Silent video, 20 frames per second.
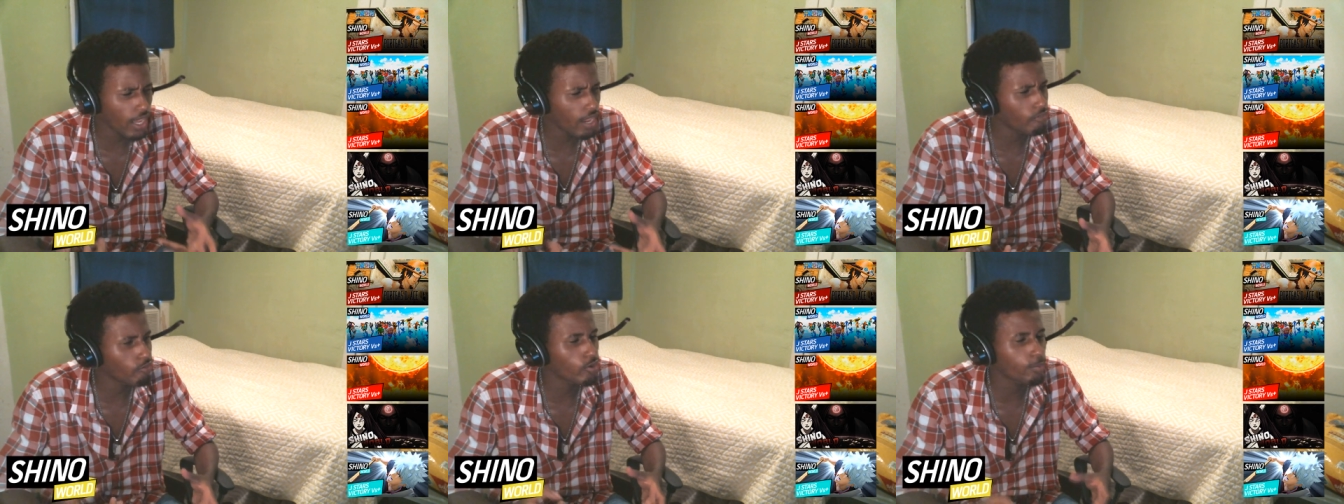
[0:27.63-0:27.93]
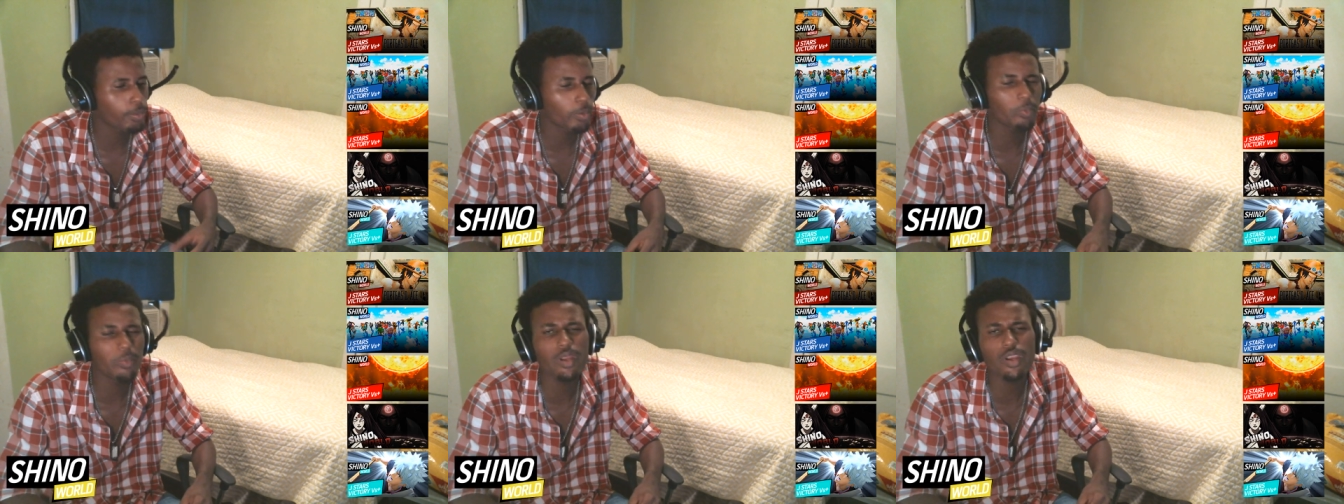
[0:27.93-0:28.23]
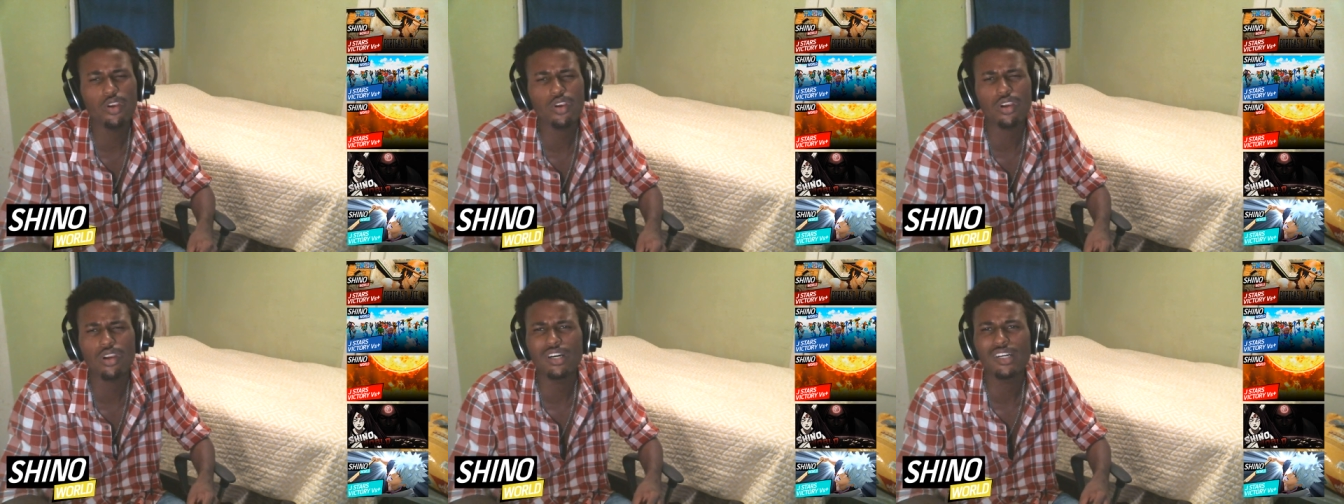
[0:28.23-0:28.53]
ever
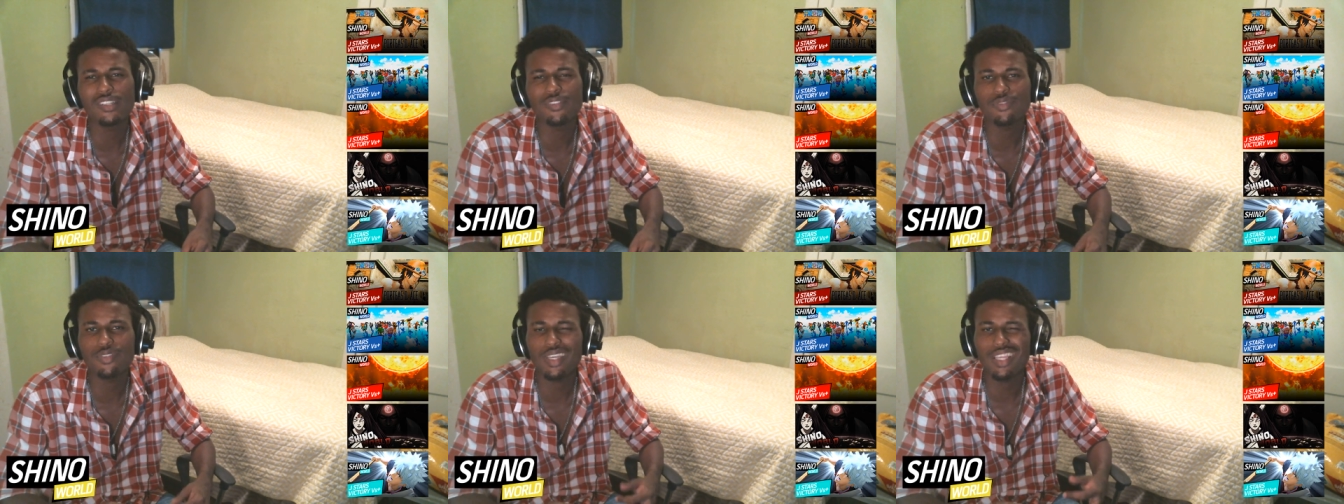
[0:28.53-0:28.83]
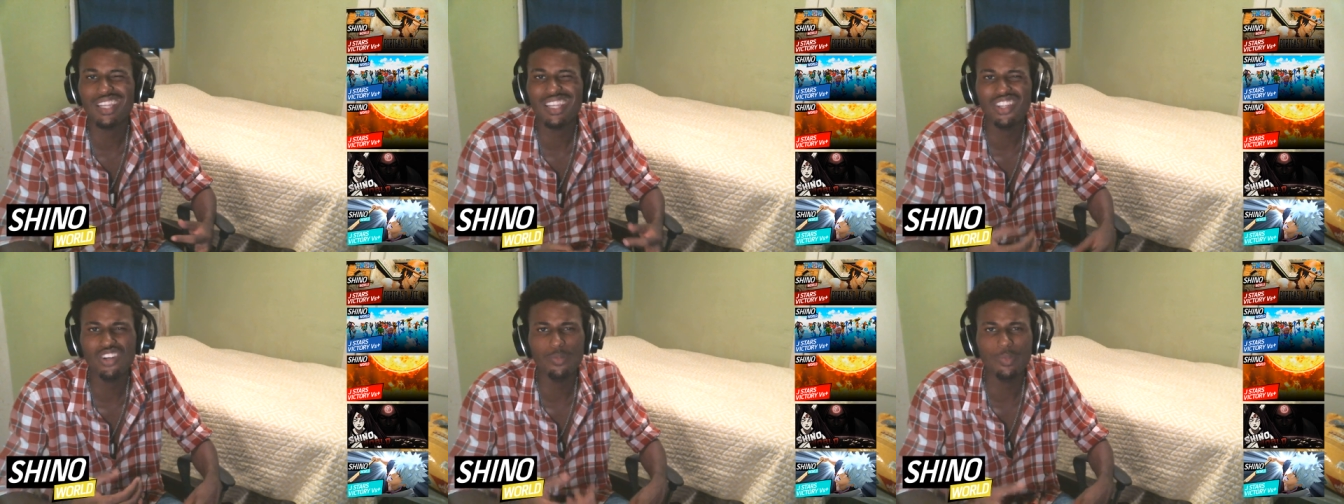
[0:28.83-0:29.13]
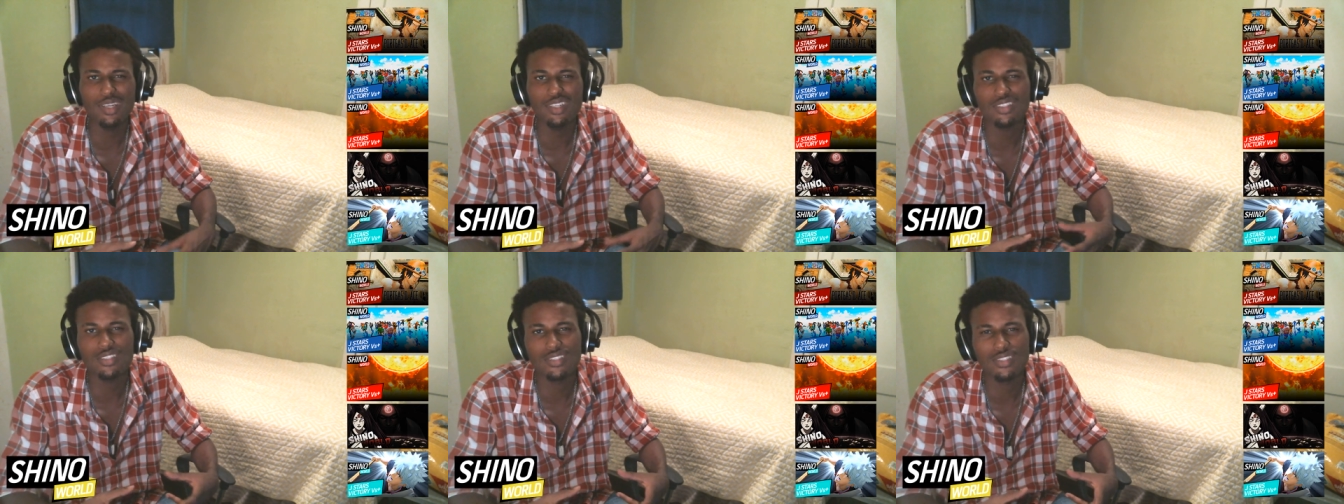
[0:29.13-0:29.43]
premiere of a little
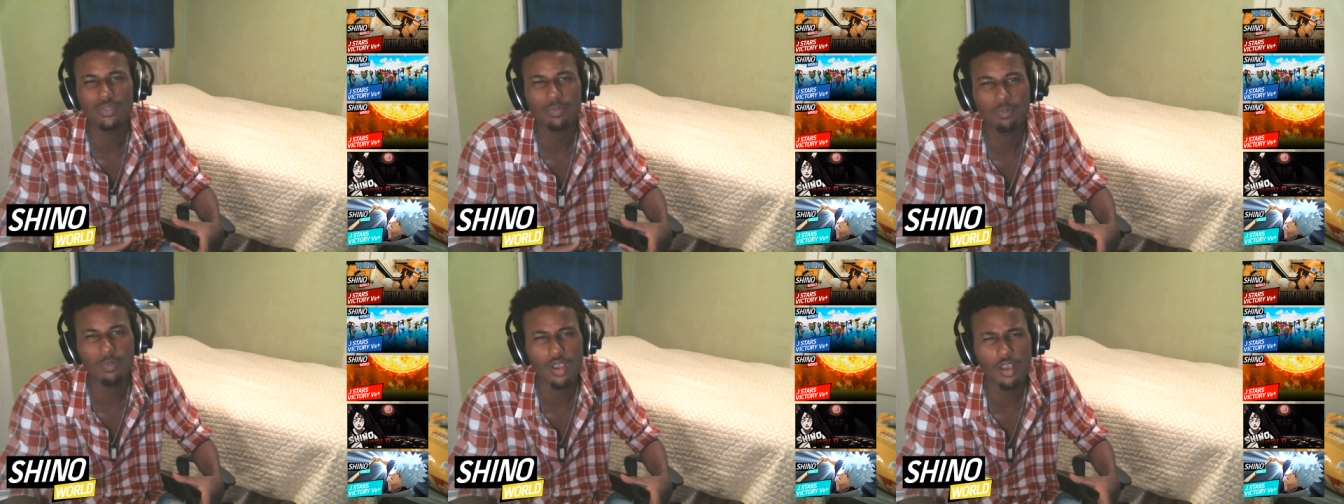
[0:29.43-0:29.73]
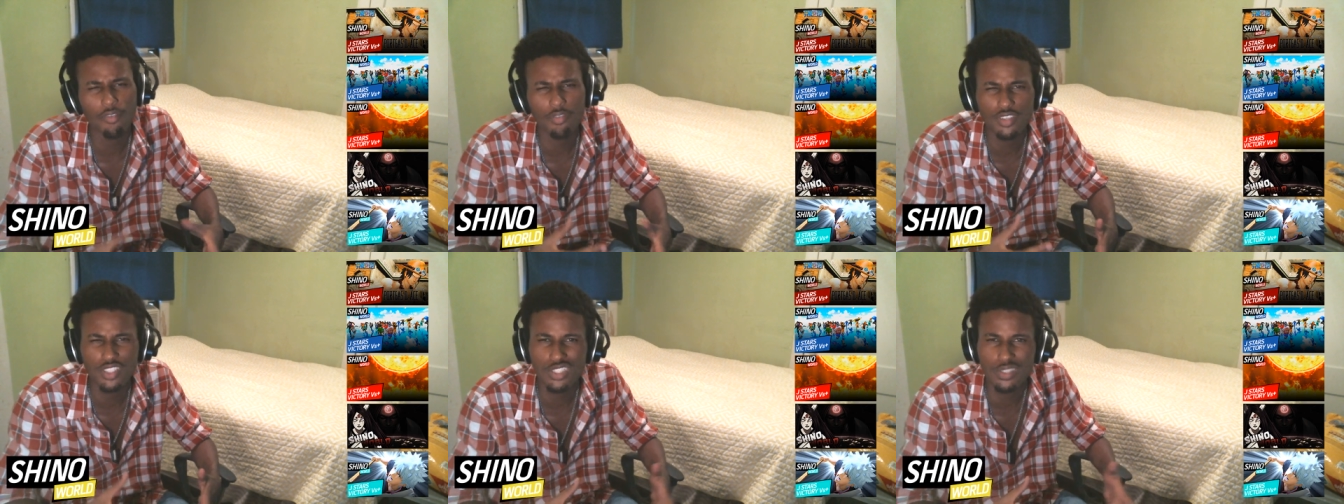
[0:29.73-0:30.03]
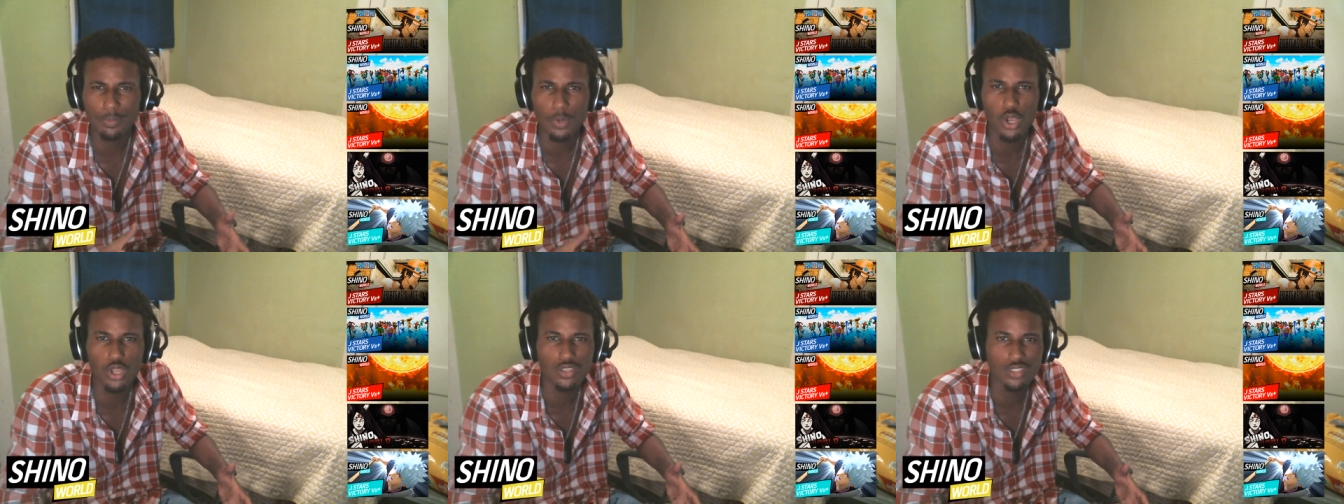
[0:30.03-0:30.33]
bit of, of a
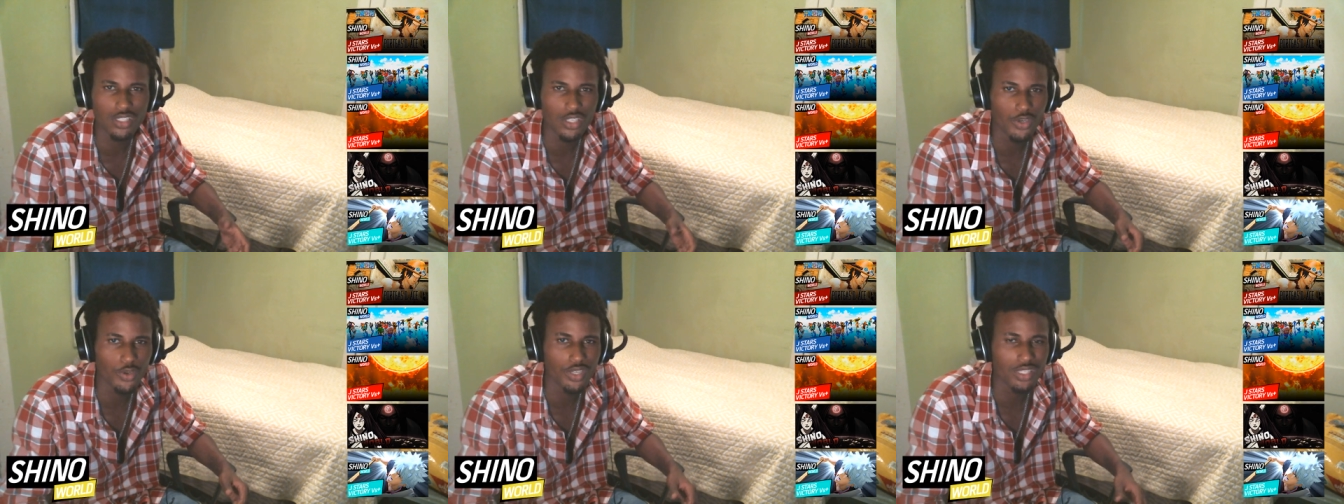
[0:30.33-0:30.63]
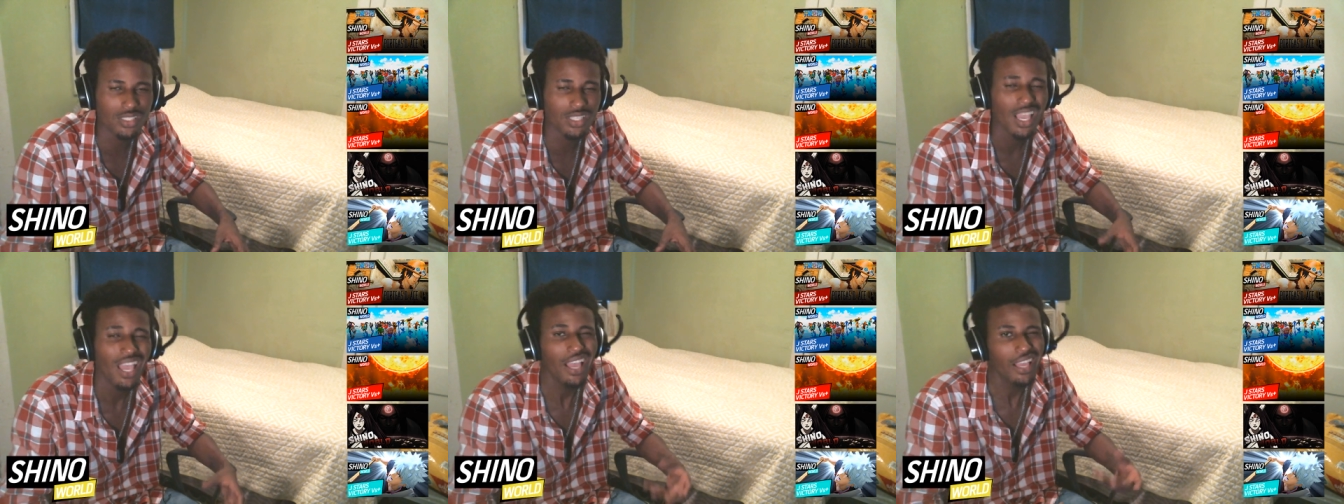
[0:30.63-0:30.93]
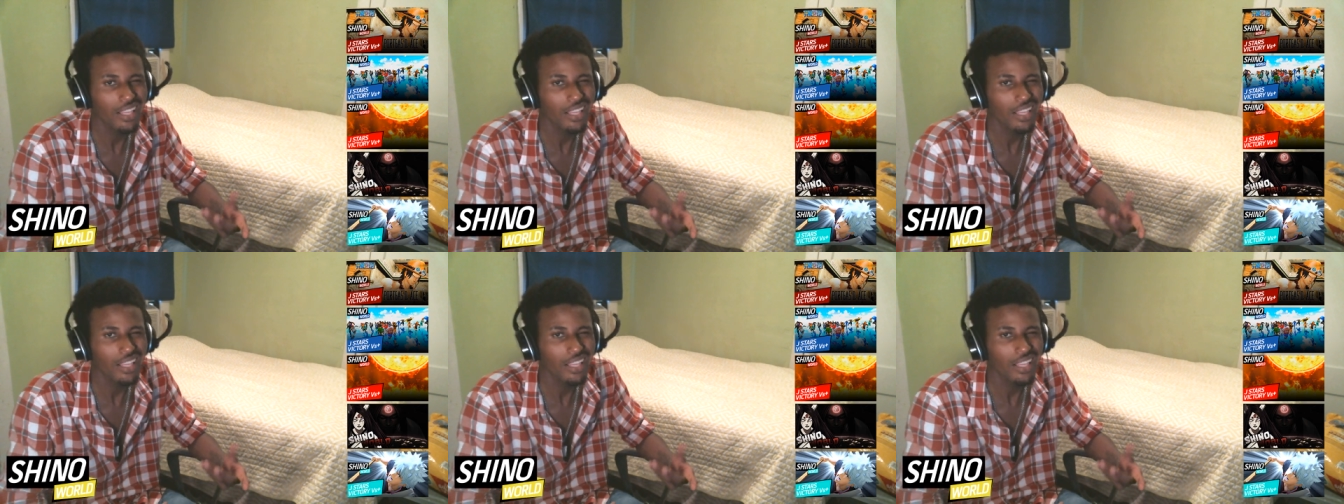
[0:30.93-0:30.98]
small series.